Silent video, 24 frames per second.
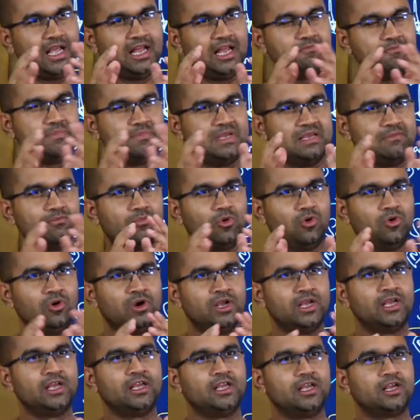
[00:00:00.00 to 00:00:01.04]
and be more
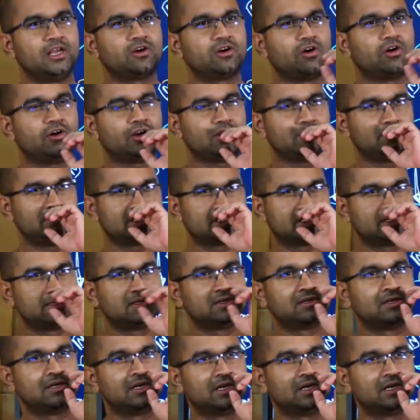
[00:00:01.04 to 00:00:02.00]
economous